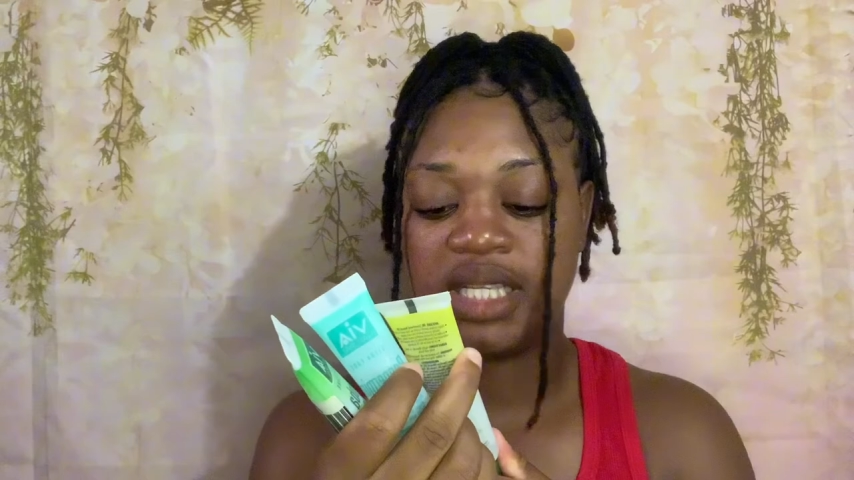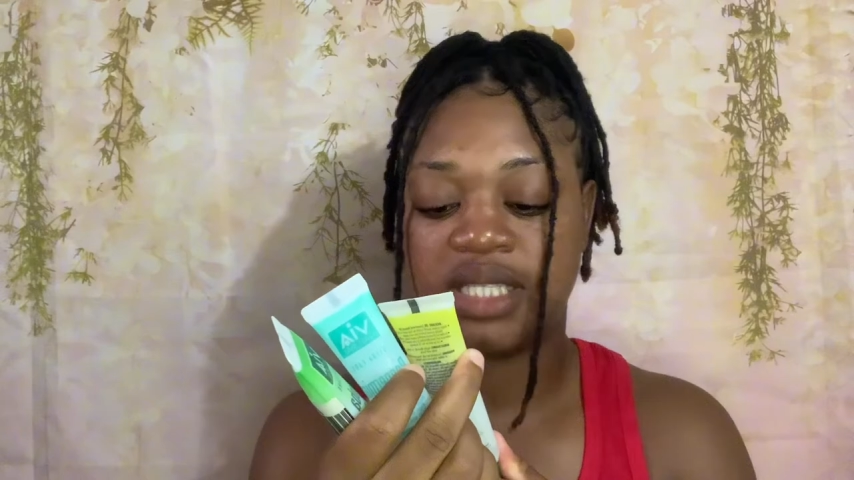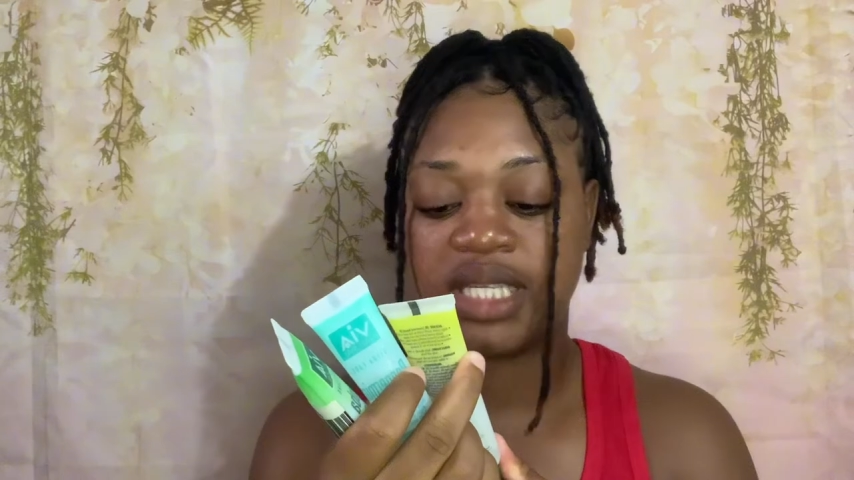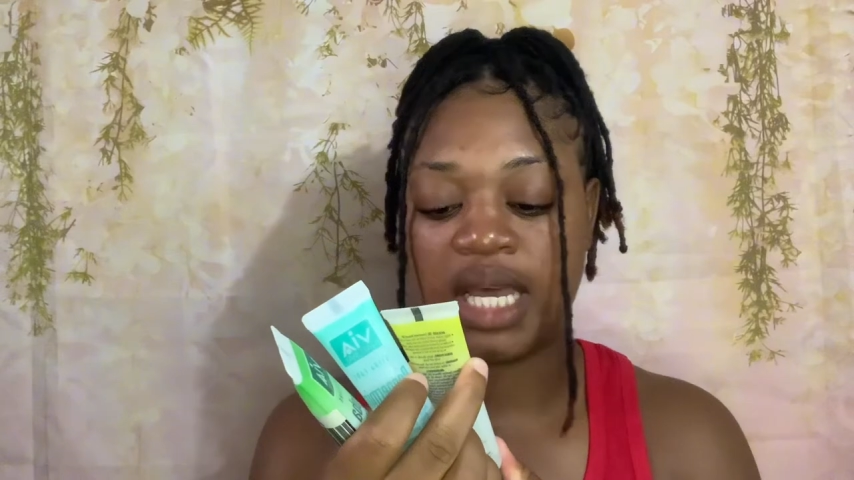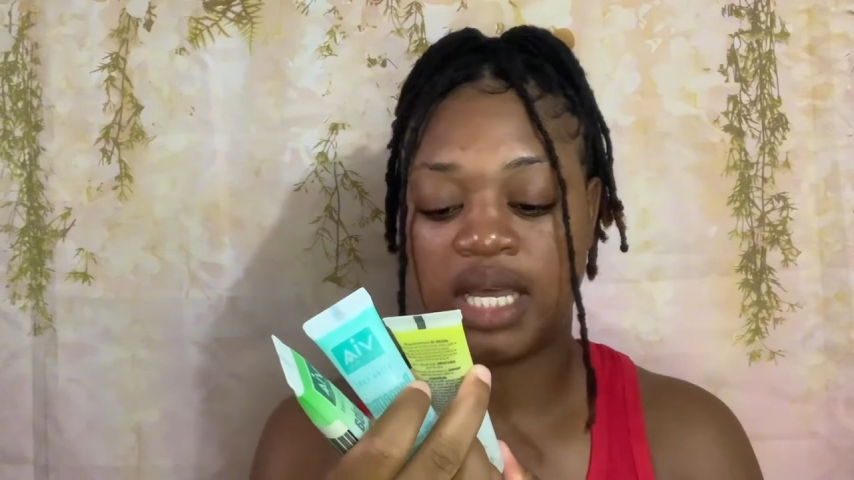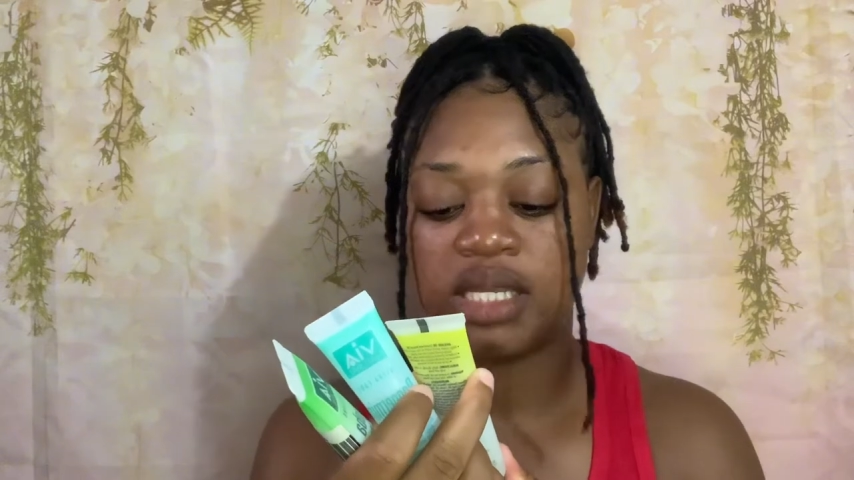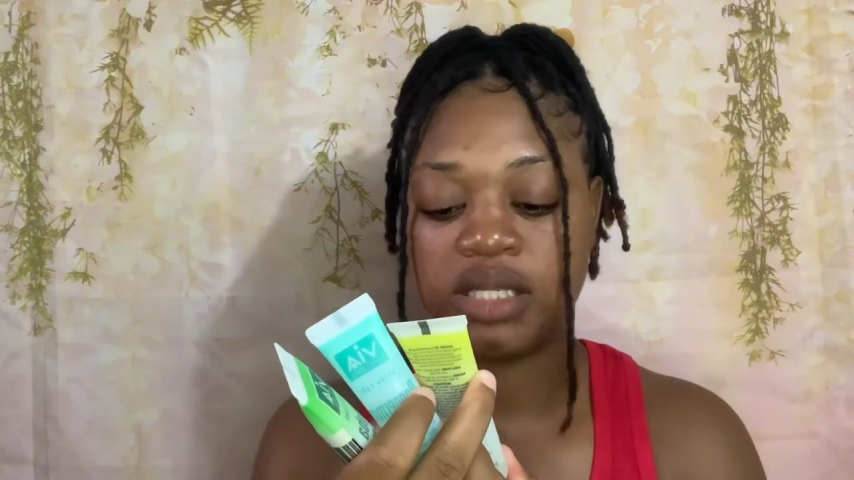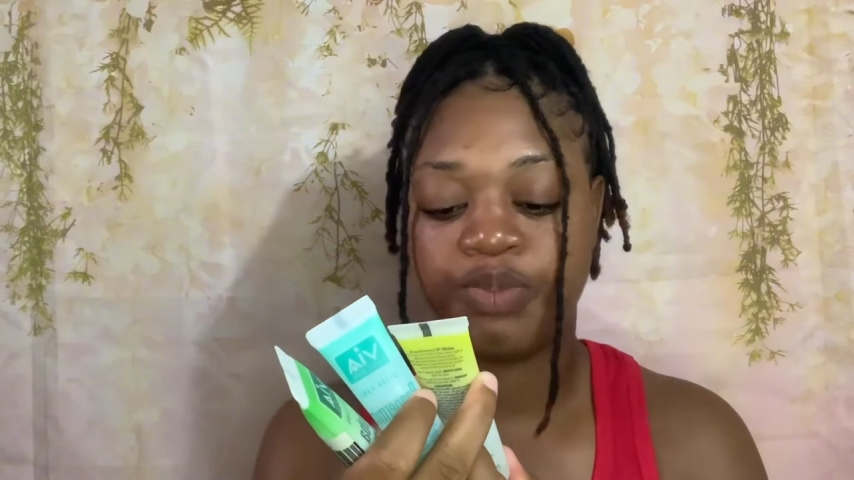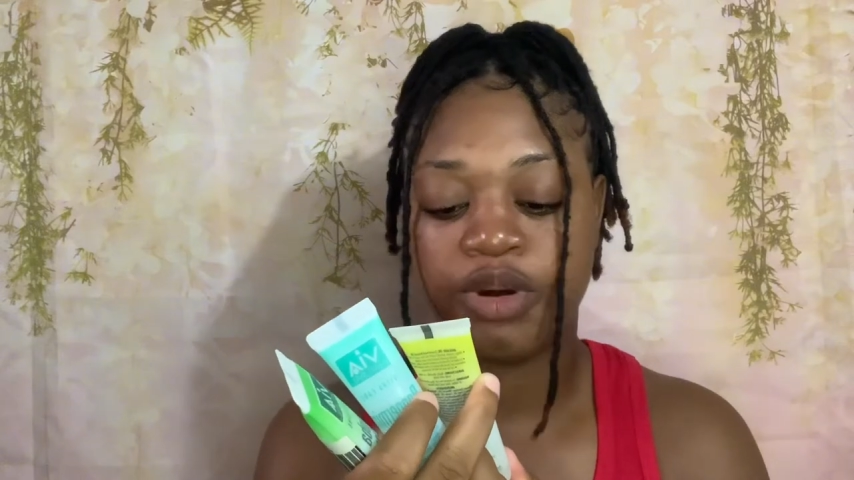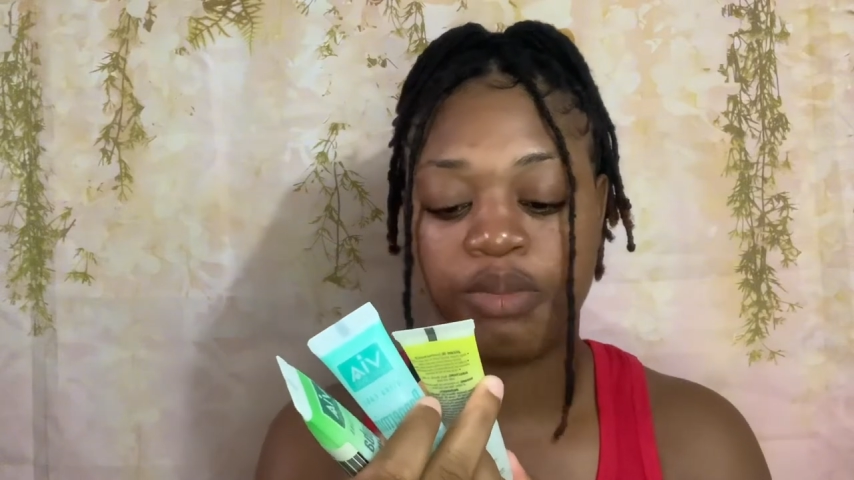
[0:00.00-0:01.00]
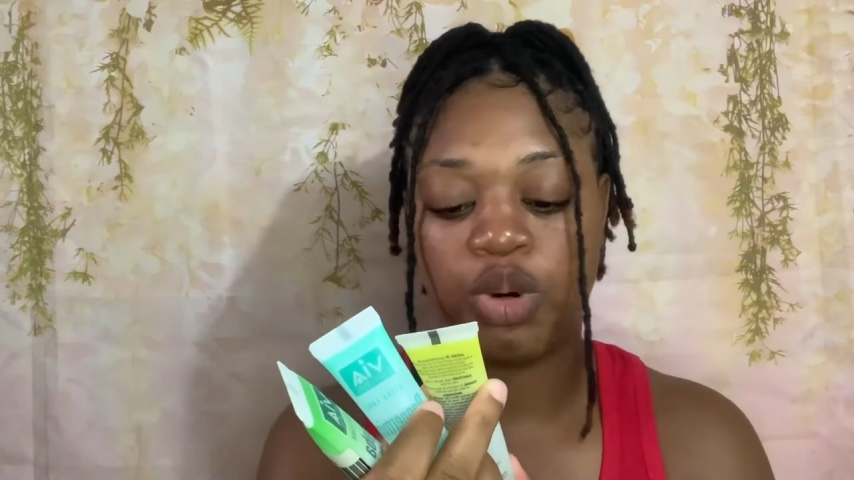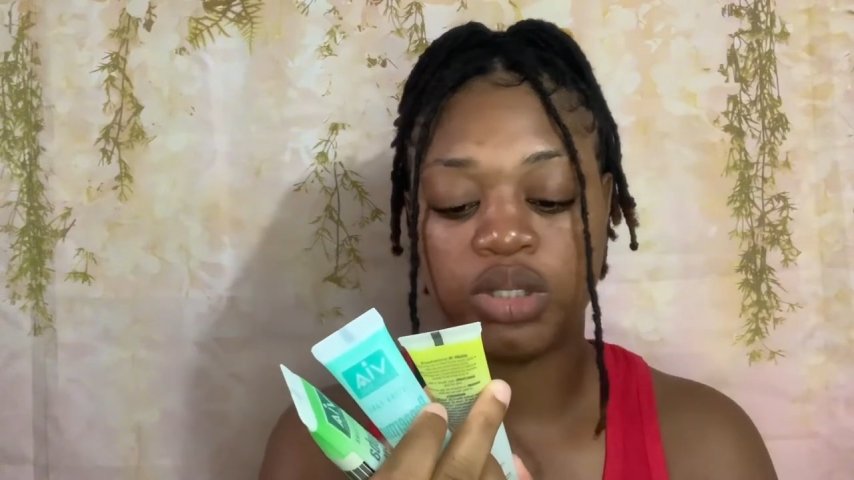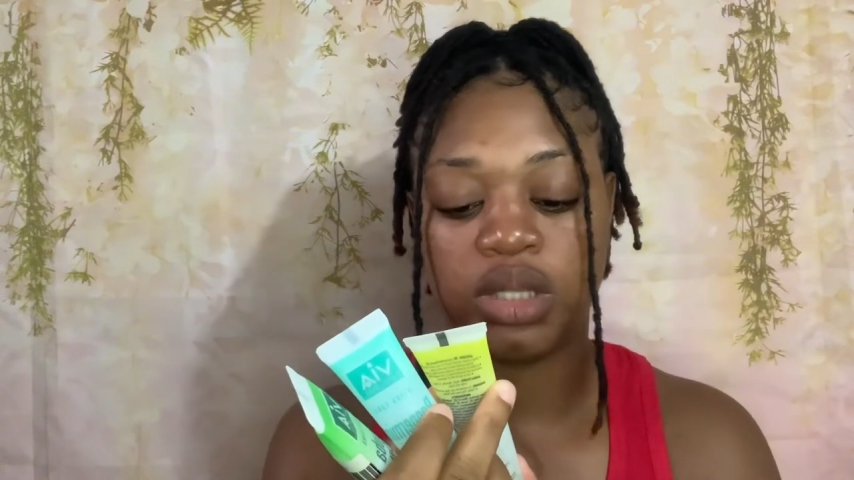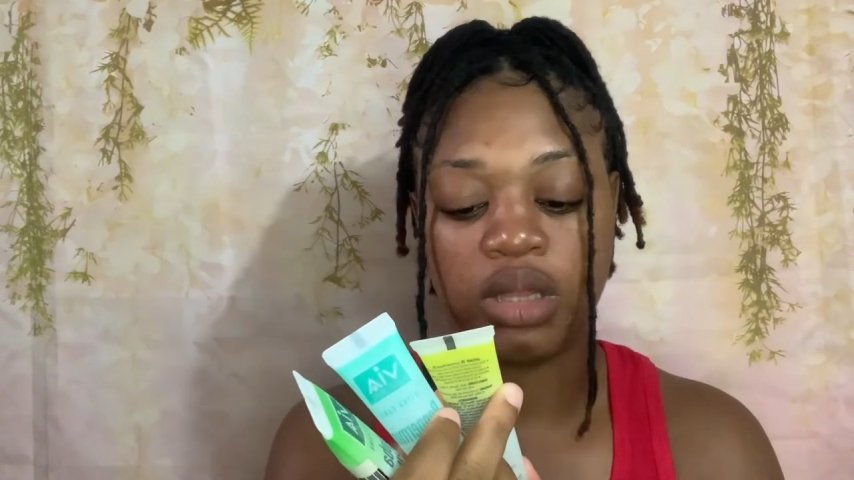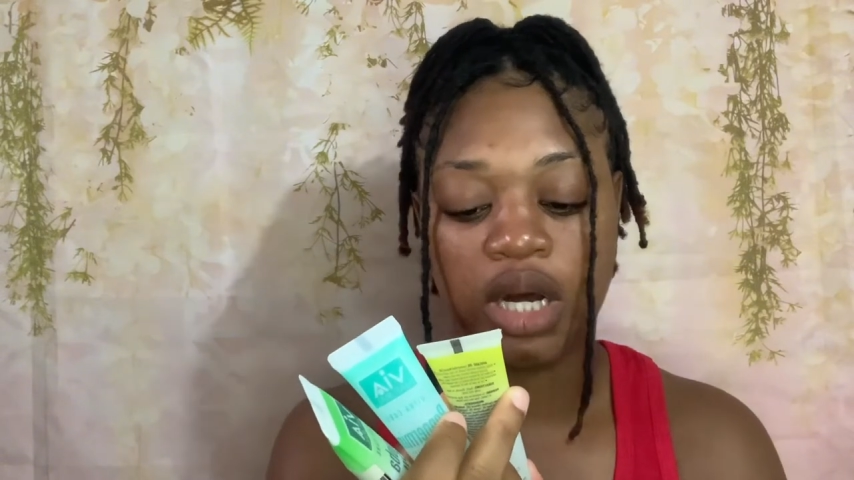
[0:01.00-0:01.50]
says
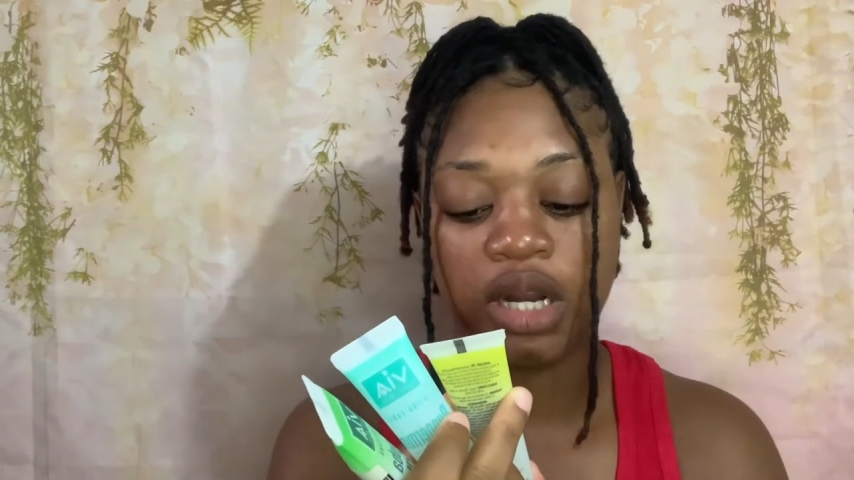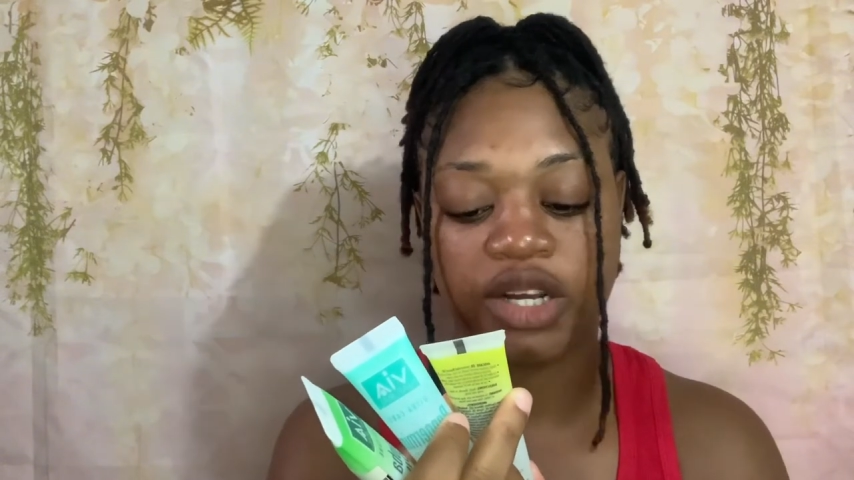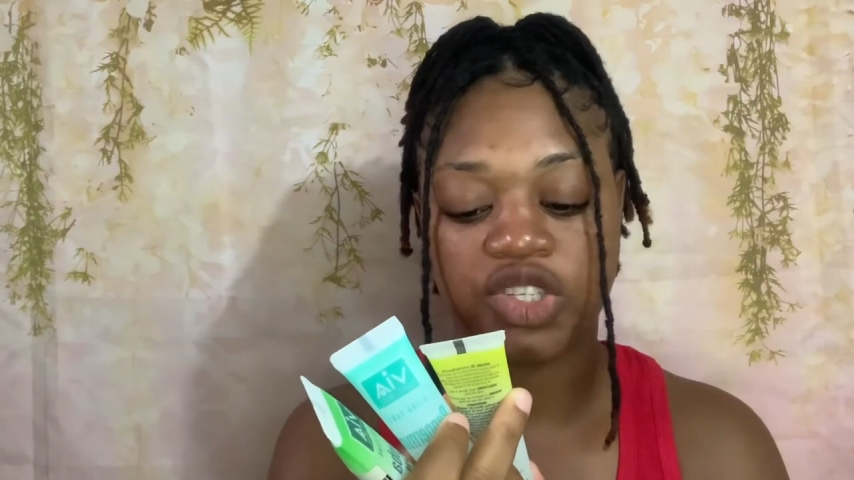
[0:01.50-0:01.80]
promote longer,